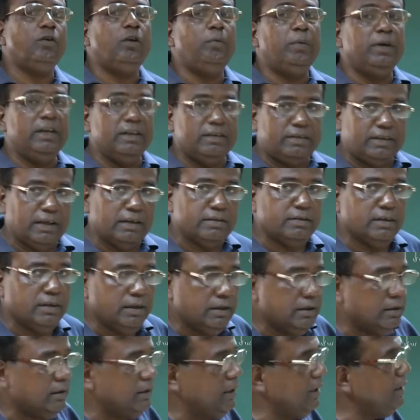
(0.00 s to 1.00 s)
We'll be
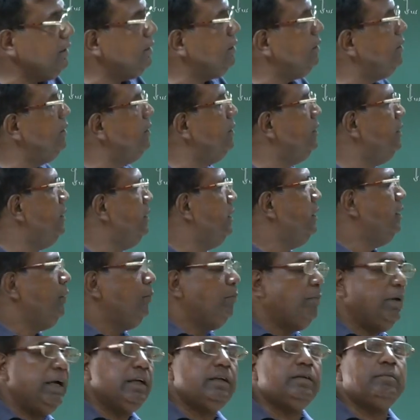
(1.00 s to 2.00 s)
discussing, right?
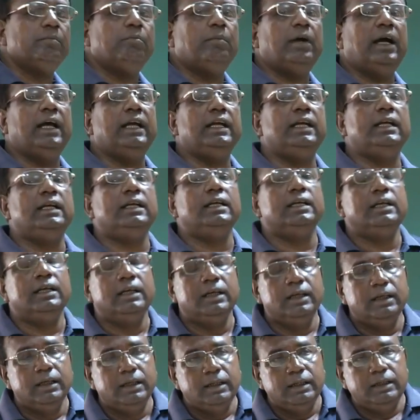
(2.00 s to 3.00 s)
But by
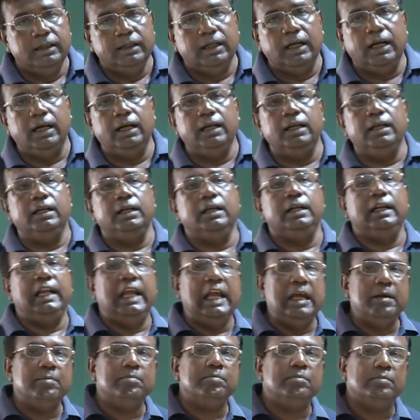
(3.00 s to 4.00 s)
the
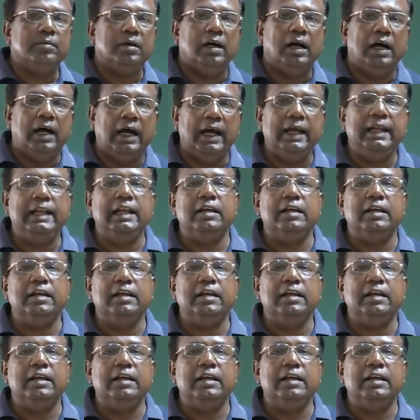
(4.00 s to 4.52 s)
name high